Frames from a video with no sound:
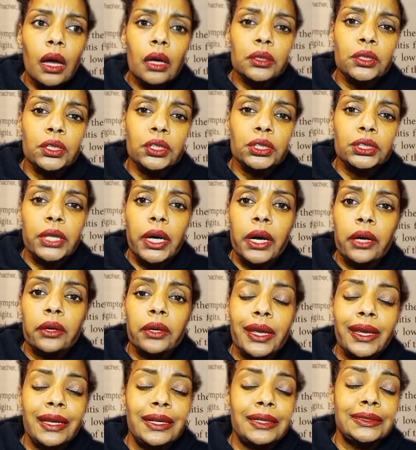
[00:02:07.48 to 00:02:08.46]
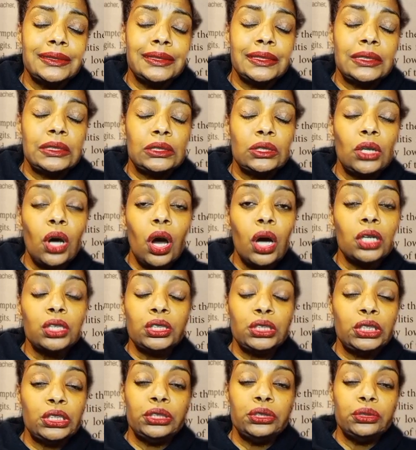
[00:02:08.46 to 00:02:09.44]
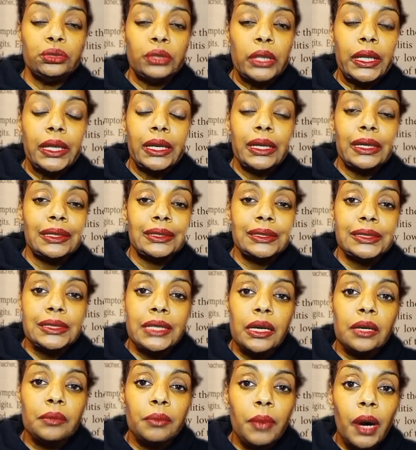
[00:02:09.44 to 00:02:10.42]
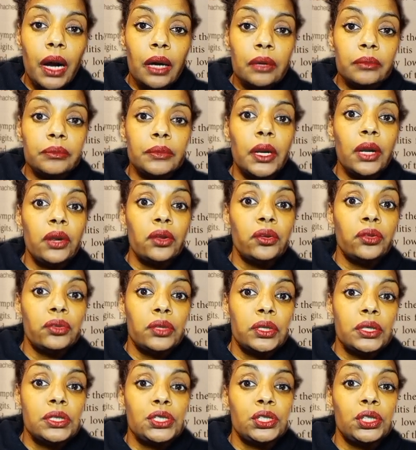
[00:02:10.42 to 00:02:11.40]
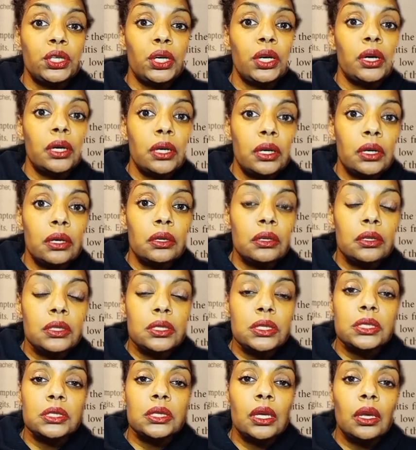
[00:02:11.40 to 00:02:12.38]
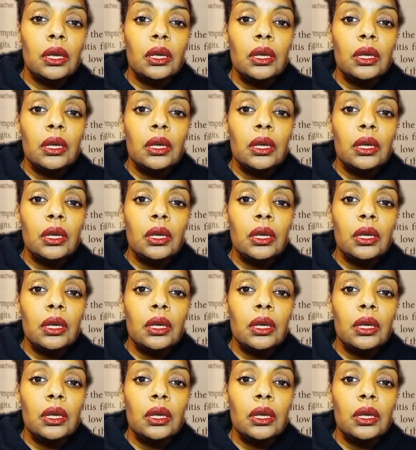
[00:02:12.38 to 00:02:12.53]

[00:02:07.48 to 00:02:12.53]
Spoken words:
Your child can't talk to you. They can't say, "Mom, this hurts."